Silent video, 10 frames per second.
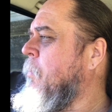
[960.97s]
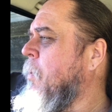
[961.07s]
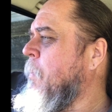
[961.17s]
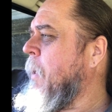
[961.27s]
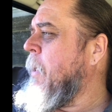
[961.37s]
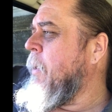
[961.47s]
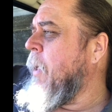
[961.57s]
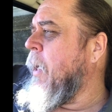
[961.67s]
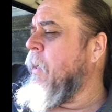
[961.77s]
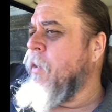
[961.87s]
We're planning
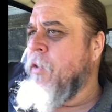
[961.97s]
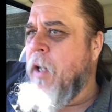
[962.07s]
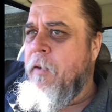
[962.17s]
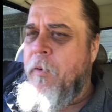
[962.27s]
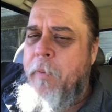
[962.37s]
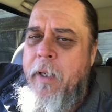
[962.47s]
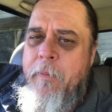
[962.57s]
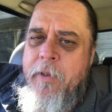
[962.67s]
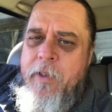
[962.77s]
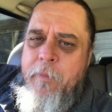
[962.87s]
to hire a driver and pay
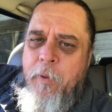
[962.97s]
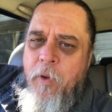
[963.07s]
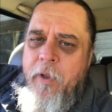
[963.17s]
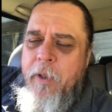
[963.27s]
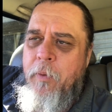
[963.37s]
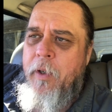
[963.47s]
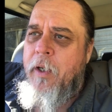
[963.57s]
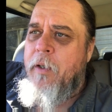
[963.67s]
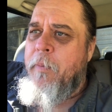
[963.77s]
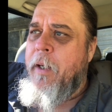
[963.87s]
him as an employee. We're
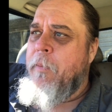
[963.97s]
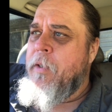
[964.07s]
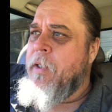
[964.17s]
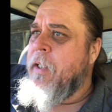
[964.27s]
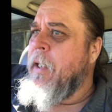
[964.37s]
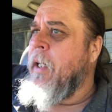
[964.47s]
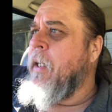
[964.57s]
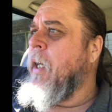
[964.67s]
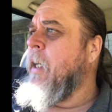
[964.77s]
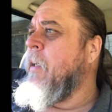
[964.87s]
not going to pay him as
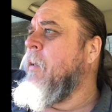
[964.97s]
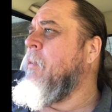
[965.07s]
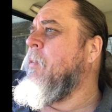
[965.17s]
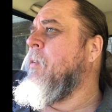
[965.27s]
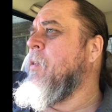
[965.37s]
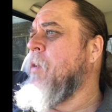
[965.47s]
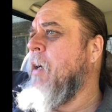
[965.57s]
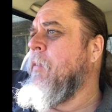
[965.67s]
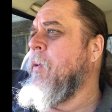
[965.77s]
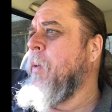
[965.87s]
1099. The
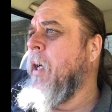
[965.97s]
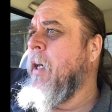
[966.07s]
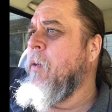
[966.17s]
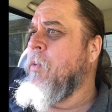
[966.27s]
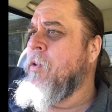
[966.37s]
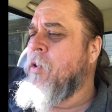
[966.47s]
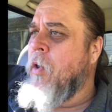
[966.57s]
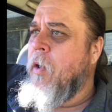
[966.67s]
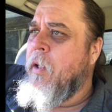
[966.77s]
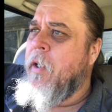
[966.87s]
driver that we hire will
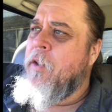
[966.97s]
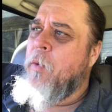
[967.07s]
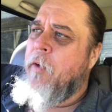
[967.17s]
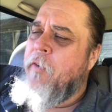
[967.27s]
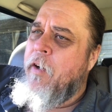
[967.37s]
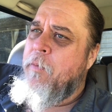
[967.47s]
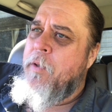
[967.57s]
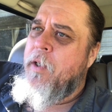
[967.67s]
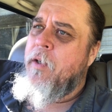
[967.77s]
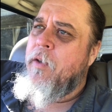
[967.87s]
start at
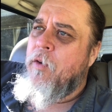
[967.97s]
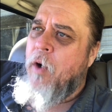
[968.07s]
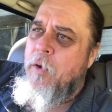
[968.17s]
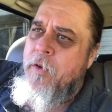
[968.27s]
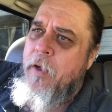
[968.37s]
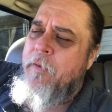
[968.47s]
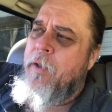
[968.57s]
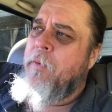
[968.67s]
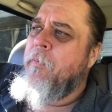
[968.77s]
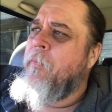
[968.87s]
25% of the gross revenue,